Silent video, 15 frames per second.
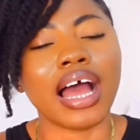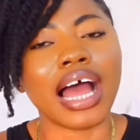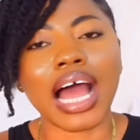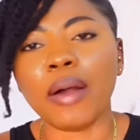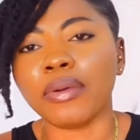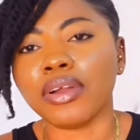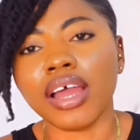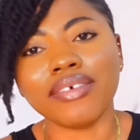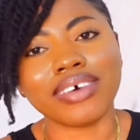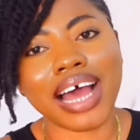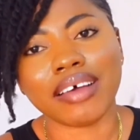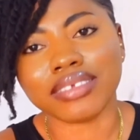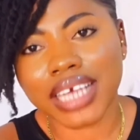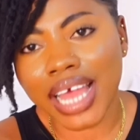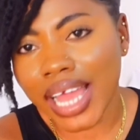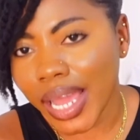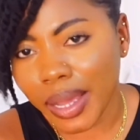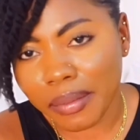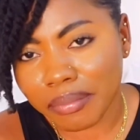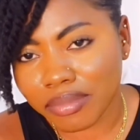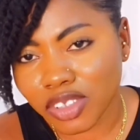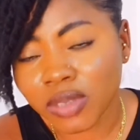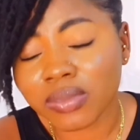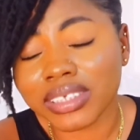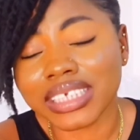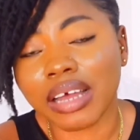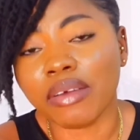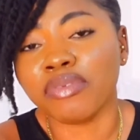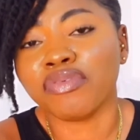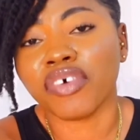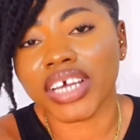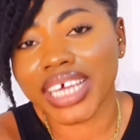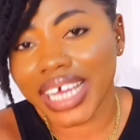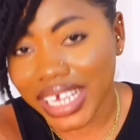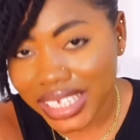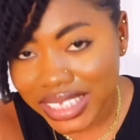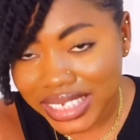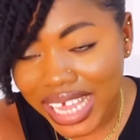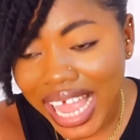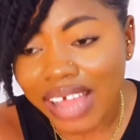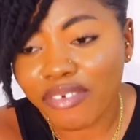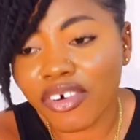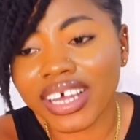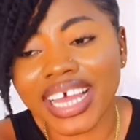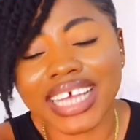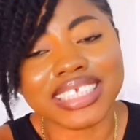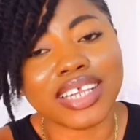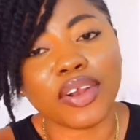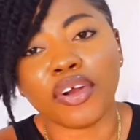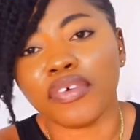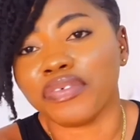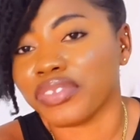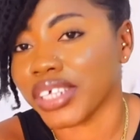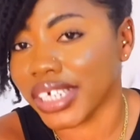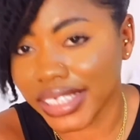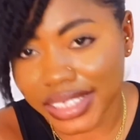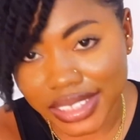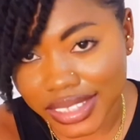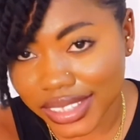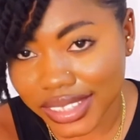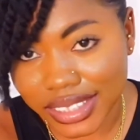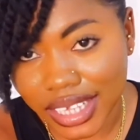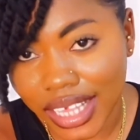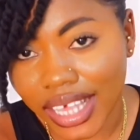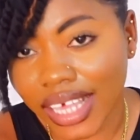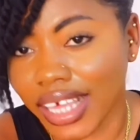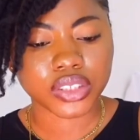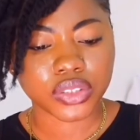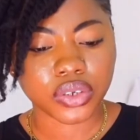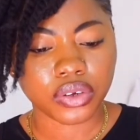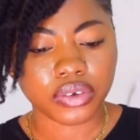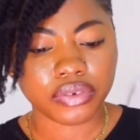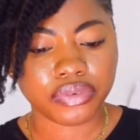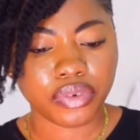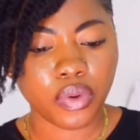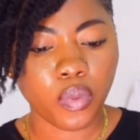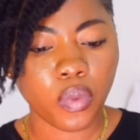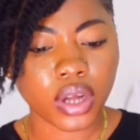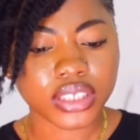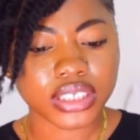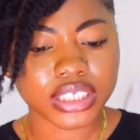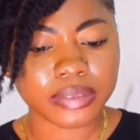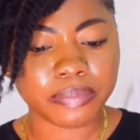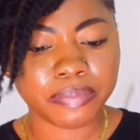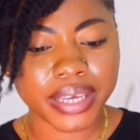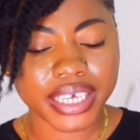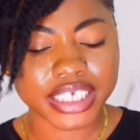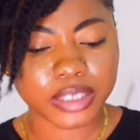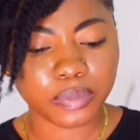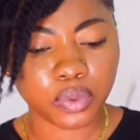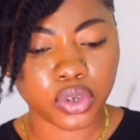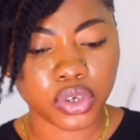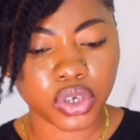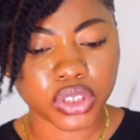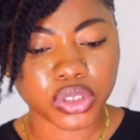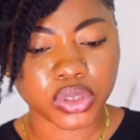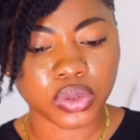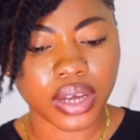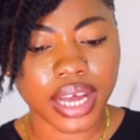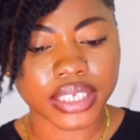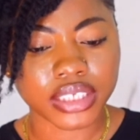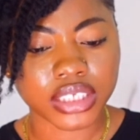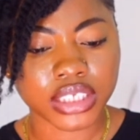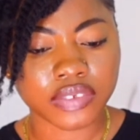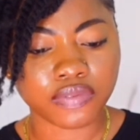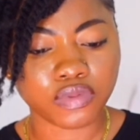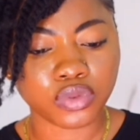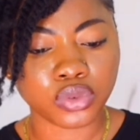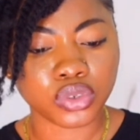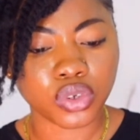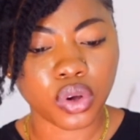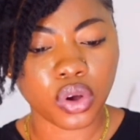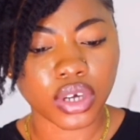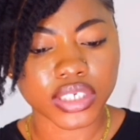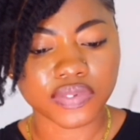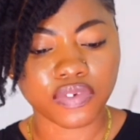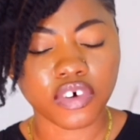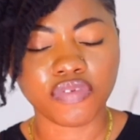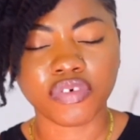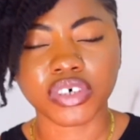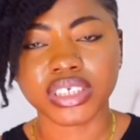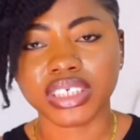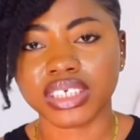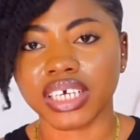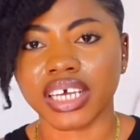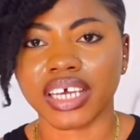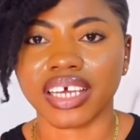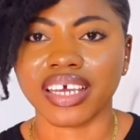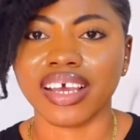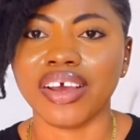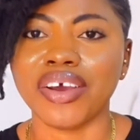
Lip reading: I will not even have time. Sometimes I will forget. I forget a lot of things. Stuff. What is the best product to achieve good coils for 4C hair?